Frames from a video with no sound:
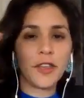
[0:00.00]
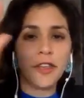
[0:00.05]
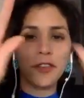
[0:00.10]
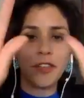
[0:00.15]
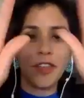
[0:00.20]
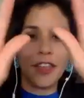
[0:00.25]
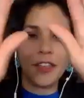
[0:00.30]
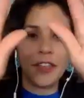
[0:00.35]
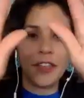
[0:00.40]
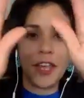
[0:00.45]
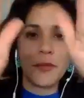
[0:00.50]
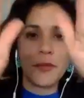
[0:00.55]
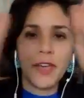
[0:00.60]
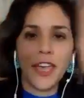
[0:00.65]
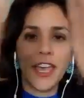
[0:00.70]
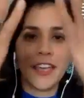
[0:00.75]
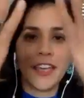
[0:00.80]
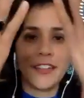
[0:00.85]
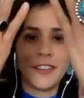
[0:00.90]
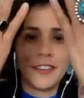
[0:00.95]
I'll say, look at my
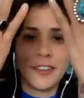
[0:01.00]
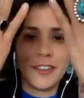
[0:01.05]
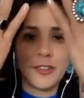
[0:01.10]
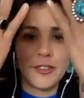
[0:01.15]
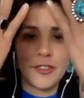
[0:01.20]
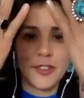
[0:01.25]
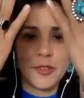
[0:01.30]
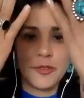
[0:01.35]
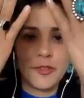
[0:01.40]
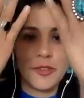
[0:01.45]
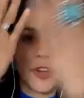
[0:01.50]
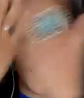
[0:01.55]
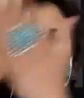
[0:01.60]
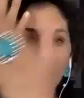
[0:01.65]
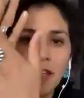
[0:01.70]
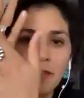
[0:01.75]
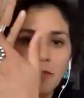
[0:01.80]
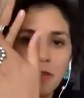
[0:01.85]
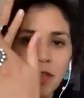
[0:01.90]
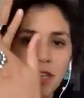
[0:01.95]
hands, they're so
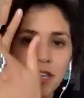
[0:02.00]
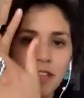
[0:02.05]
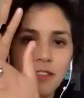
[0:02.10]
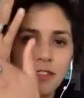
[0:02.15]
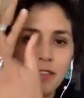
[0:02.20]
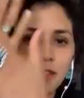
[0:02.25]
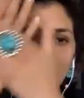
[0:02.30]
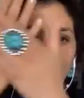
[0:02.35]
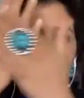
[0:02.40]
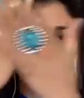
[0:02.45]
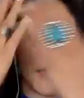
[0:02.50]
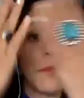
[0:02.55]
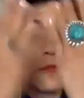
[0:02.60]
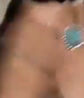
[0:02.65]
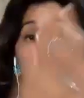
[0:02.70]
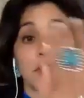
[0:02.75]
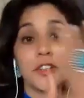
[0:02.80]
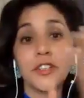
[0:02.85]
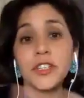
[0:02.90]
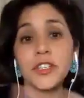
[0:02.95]
dry, because I am
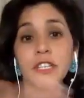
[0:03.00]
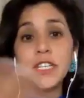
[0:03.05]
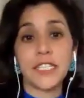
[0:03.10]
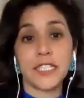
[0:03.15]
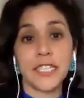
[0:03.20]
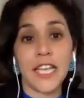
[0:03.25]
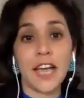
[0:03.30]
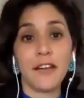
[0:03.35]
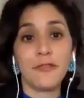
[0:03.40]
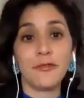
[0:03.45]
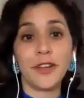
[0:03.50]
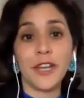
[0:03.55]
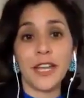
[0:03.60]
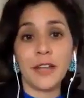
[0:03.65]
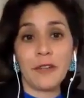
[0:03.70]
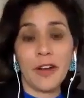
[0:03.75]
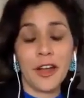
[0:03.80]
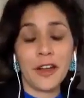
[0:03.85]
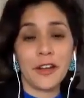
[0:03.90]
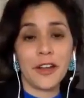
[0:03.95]
fortunate to have running
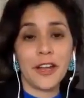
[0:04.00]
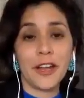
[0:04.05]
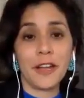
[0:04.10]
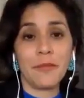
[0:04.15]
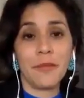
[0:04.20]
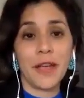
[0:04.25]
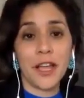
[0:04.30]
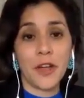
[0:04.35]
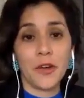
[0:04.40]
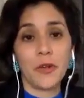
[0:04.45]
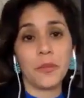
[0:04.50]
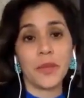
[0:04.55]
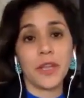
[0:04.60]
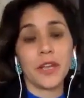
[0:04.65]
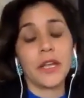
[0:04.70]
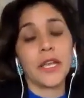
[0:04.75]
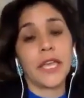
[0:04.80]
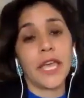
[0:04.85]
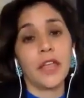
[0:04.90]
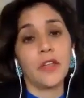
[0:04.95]
water in my home
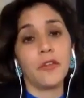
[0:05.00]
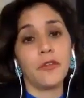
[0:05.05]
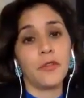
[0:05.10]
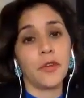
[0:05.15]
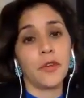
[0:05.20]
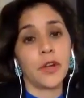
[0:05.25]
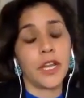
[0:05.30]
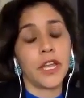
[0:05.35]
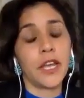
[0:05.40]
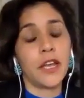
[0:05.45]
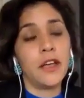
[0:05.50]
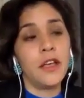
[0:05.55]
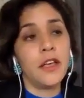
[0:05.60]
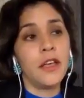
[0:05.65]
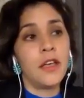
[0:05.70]
here in California.